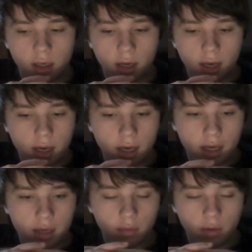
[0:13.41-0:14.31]

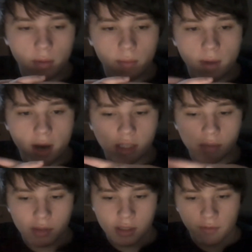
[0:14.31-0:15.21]
and well, mine
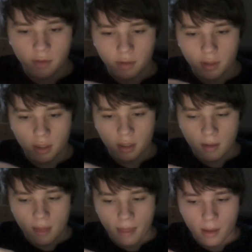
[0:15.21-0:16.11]
specifically.
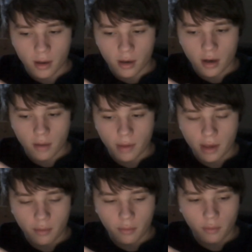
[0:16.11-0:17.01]

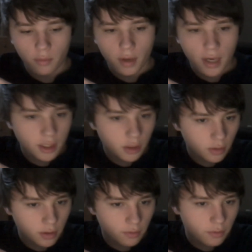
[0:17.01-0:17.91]
And when I do
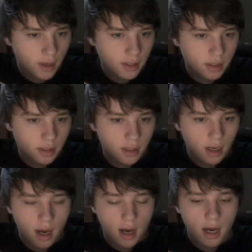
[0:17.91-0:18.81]
confess,
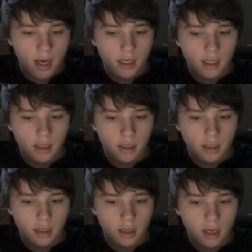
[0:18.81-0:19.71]
I
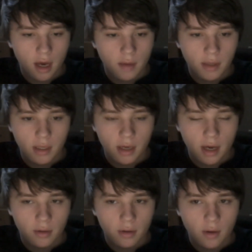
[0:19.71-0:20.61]
mean, I
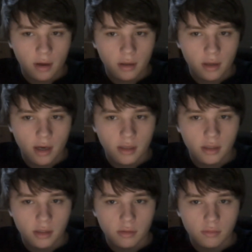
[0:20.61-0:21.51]
don't know how you
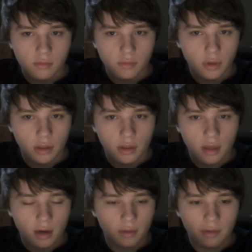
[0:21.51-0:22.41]
guys really I
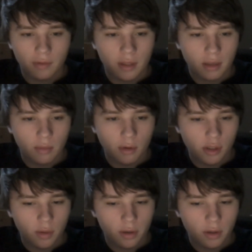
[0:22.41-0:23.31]
don't even think most of
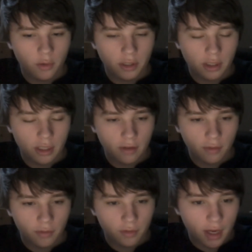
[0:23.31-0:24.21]
you are going to give a
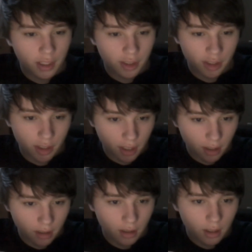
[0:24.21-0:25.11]
flying shit.
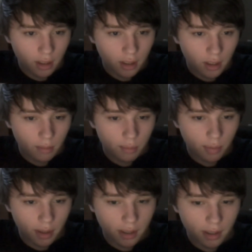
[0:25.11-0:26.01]

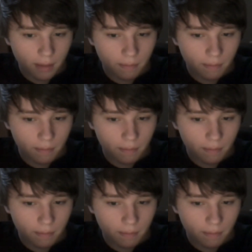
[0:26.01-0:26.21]
But